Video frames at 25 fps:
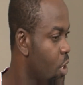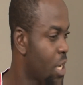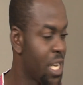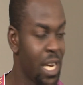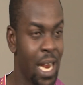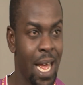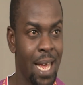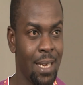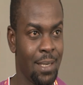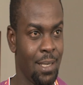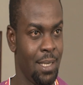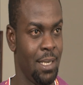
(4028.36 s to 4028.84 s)
you're
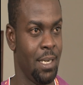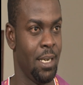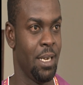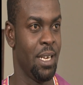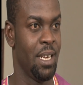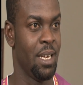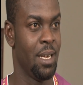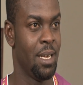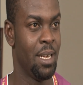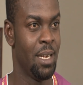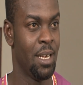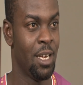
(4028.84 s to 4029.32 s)
classy,
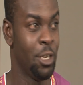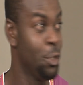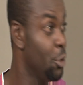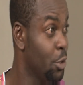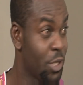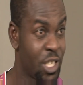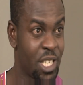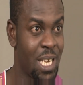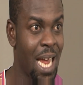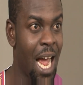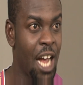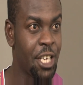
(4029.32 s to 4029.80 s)

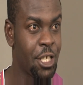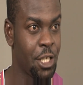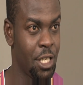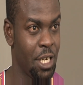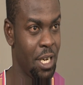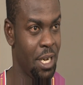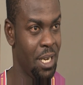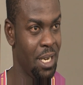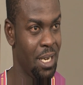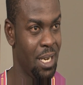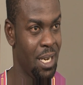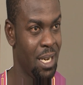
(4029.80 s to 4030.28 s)
you're
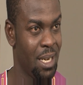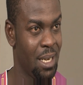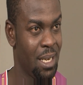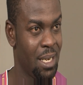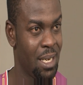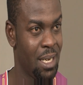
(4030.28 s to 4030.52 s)
sashay.